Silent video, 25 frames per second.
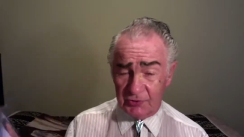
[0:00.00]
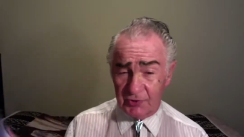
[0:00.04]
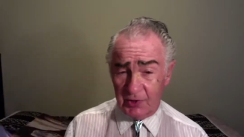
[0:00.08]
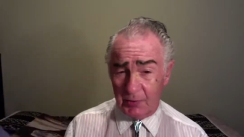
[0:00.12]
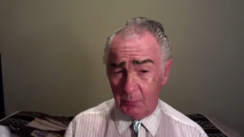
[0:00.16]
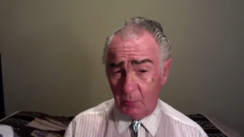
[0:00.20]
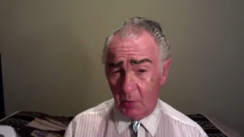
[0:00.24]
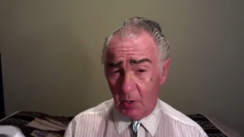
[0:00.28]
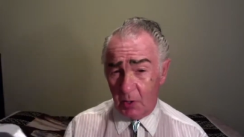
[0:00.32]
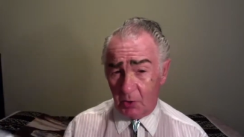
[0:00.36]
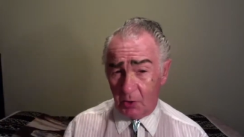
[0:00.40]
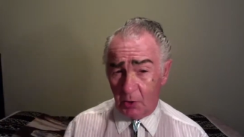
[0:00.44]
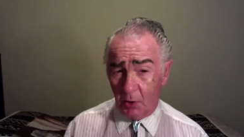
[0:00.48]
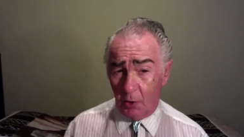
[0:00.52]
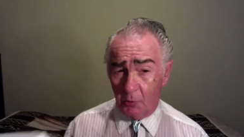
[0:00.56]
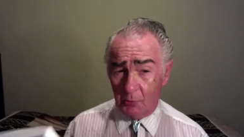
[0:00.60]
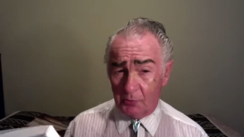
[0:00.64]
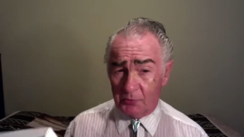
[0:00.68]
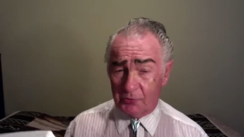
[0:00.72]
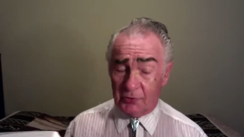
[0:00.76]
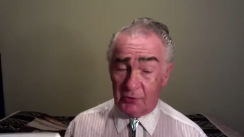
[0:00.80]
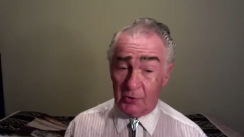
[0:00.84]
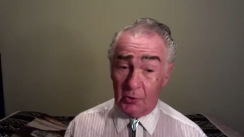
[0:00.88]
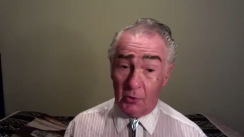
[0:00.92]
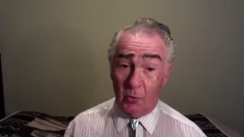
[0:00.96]
It will go
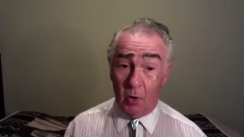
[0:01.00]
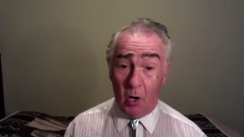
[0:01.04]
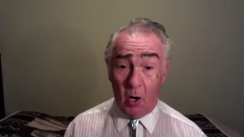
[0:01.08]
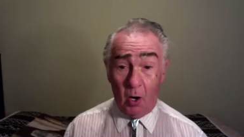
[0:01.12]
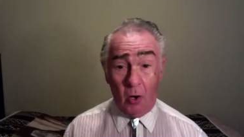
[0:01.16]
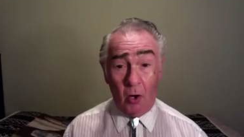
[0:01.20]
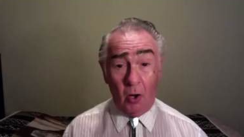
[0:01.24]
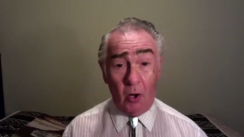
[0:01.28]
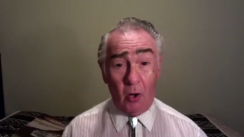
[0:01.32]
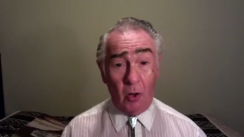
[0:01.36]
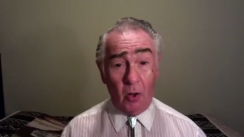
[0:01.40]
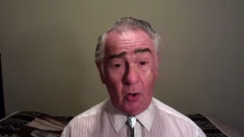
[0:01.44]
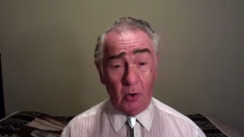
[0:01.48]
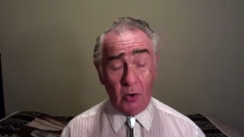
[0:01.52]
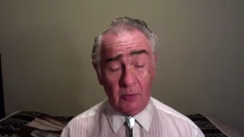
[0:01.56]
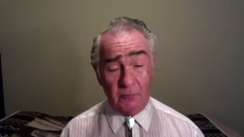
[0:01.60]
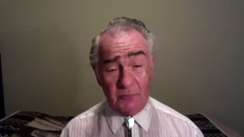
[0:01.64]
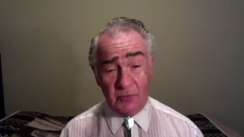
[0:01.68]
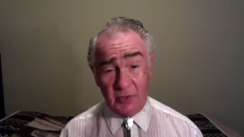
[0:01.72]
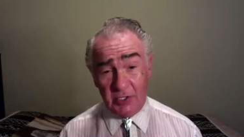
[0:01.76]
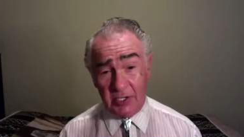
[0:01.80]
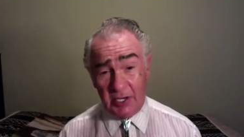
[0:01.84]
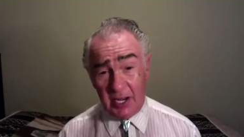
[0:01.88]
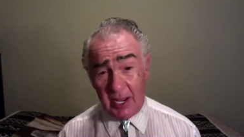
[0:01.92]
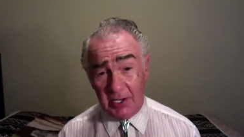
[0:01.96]
through all of
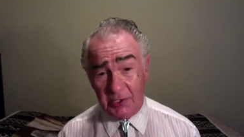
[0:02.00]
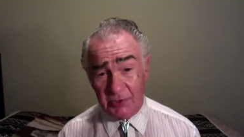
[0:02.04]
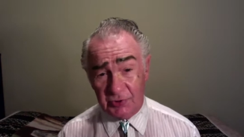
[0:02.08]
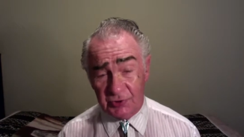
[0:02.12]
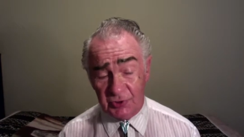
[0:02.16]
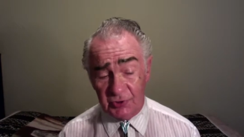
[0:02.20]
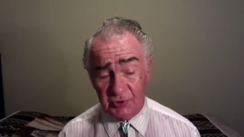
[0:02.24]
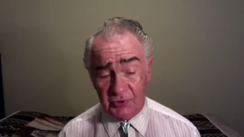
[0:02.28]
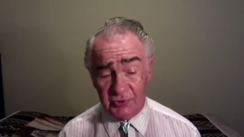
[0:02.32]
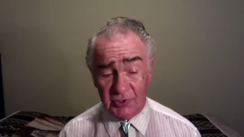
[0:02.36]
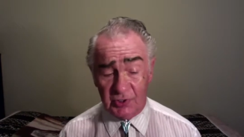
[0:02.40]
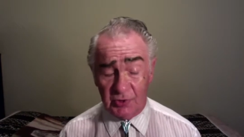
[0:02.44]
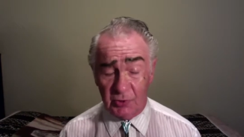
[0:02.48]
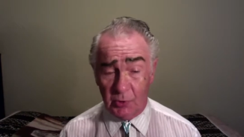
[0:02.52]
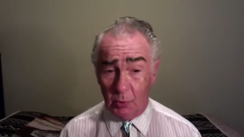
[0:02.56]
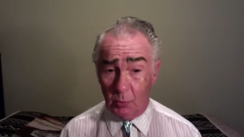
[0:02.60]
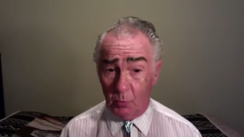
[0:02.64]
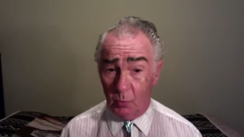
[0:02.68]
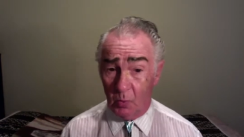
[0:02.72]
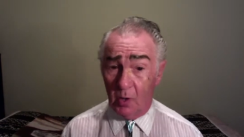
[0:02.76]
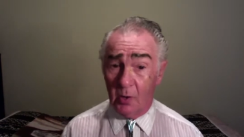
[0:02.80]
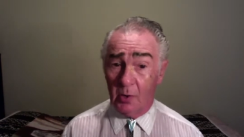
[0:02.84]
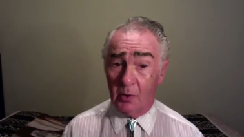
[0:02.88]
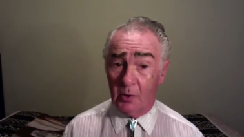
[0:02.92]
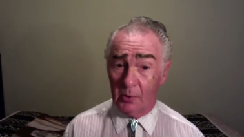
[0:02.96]
the nations in the
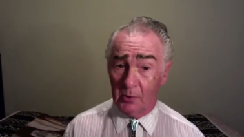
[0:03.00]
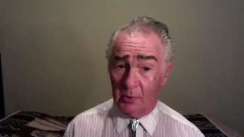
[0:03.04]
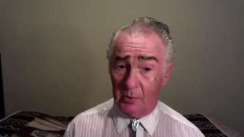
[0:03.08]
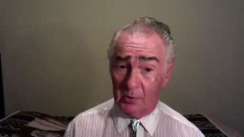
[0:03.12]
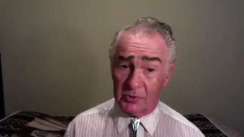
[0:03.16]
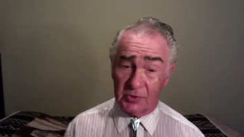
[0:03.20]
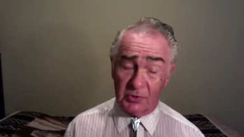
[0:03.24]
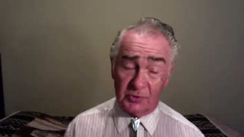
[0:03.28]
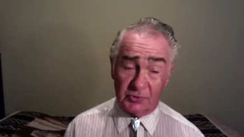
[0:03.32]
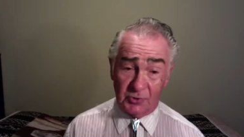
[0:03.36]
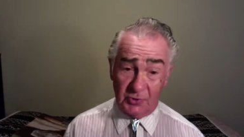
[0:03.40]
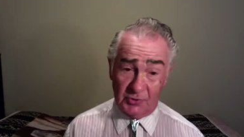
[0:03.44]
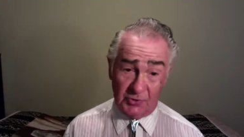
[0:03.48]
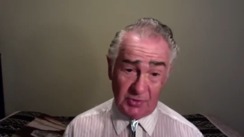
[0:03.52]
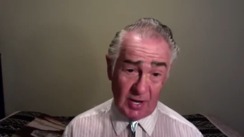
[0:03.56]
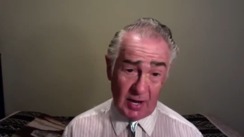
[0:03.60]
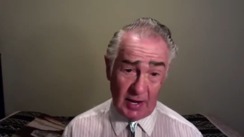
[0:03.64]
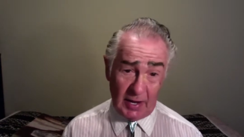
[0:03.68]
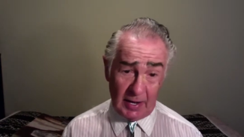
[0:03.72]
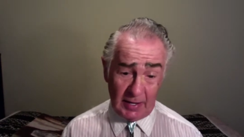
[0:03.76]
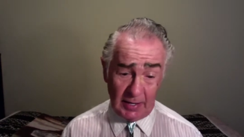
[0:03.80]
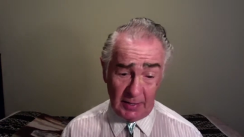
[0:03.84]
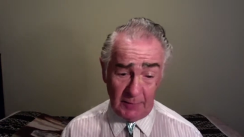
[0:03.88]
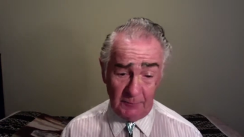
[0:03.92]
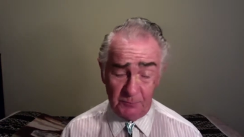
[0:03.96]
world
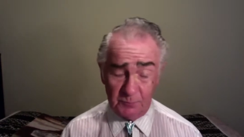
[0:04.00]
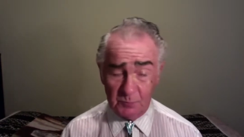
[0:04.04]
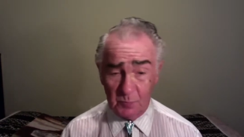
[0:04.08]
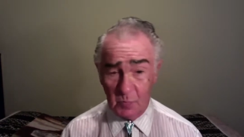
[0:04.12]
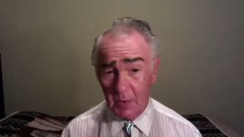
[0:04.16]
today,